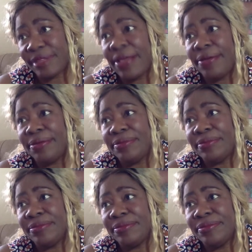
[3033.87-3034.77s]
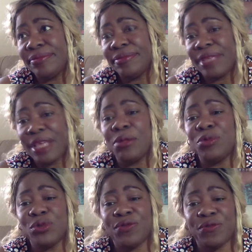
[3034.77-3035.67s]
Okay.
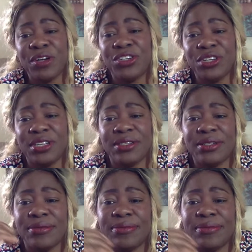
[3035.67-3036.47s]
Helps with freshness.